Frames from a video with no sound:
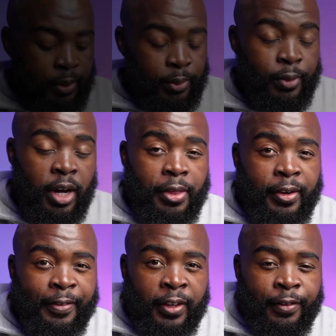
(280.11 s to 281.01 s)
So now that
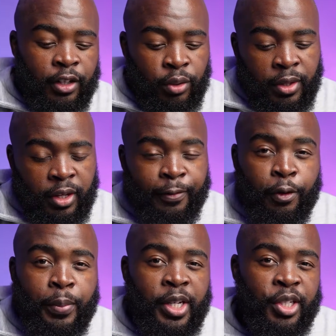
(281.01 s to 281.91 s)
I've given you the
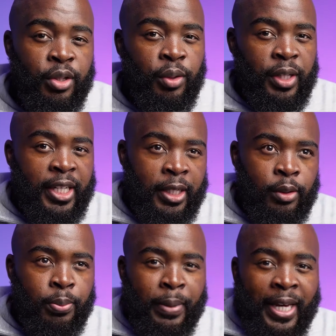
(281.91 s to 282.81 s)
information you need
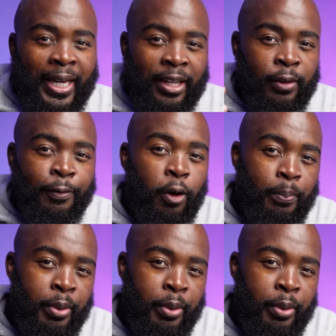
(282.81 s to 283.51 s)
to make an informed